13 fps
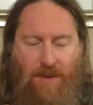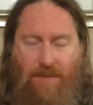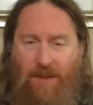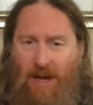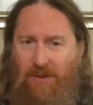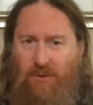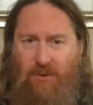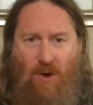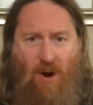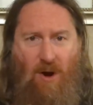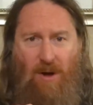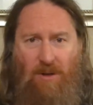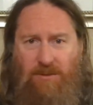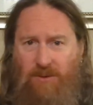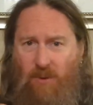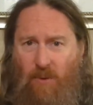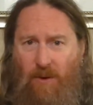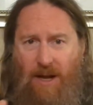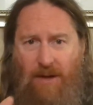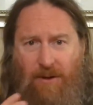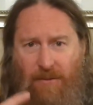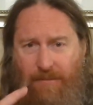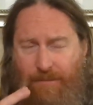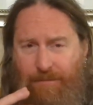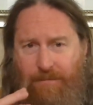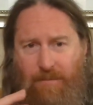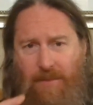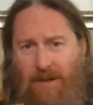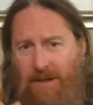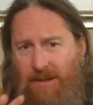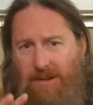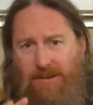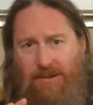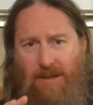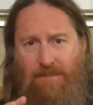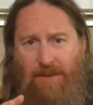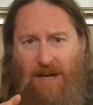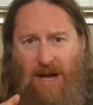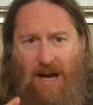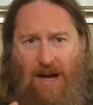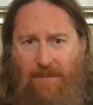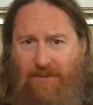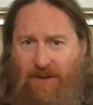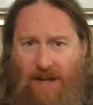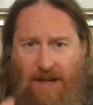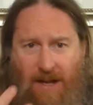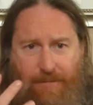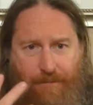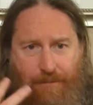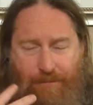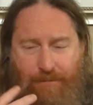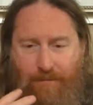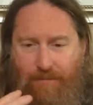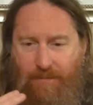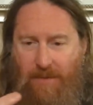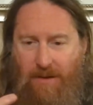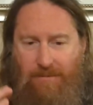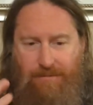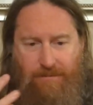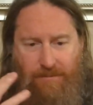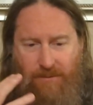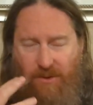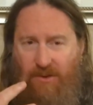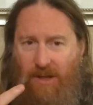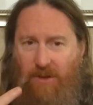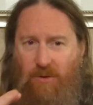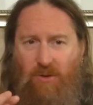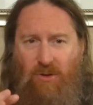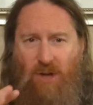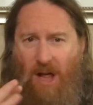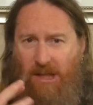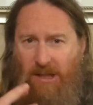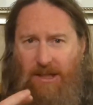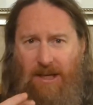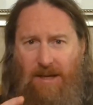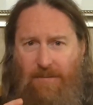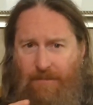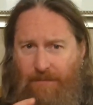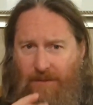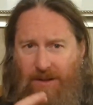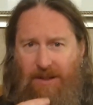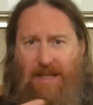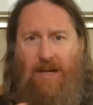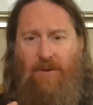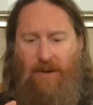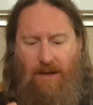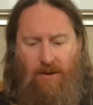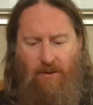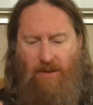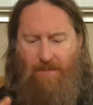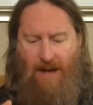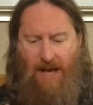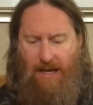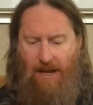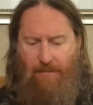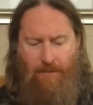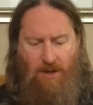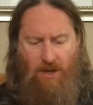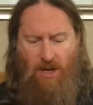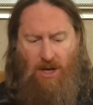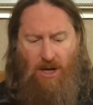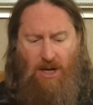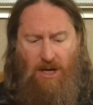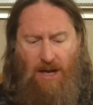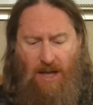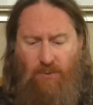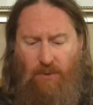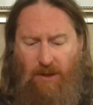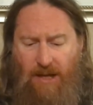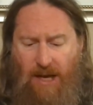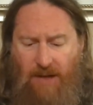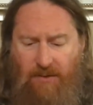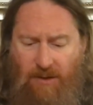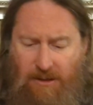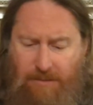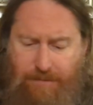Nice char, coriander, slight bit of hops, and then just like chocolatey lingering on the back end. That's really nice.